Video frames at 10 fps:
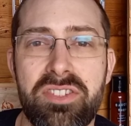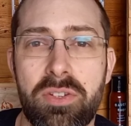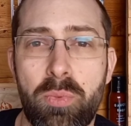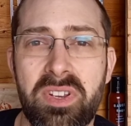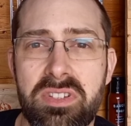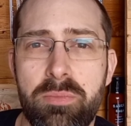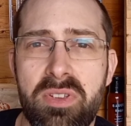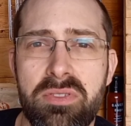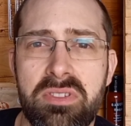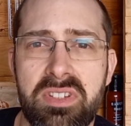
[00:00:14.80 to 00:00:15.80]
So the wings
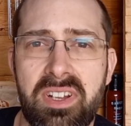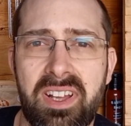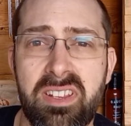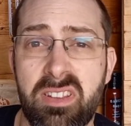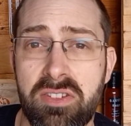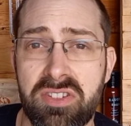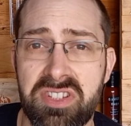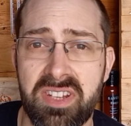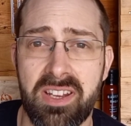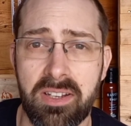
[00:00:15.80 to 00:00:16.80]
I'm using today, they're
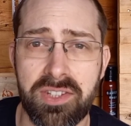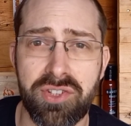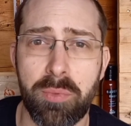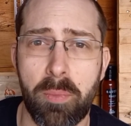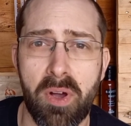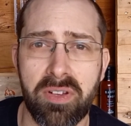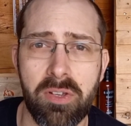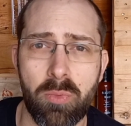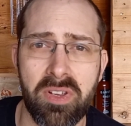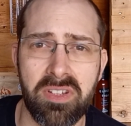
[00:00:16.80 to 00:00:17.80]
just standard
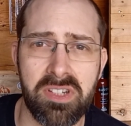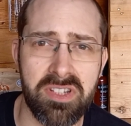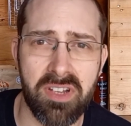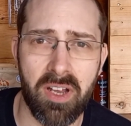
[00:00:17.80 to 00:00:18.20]
supermarket wings.